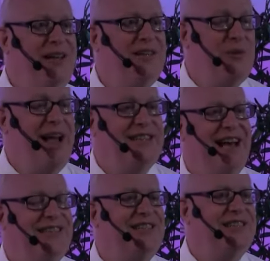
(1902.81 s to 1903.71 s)
You had to
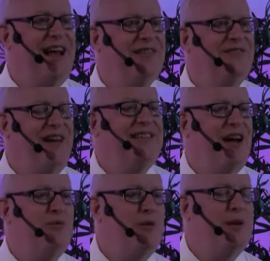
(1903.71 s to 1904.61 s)
hunt us down and find out
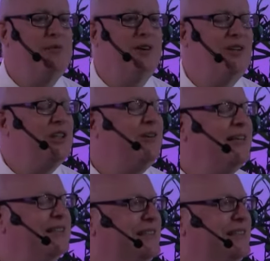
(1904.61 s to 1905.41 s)
where we were all going.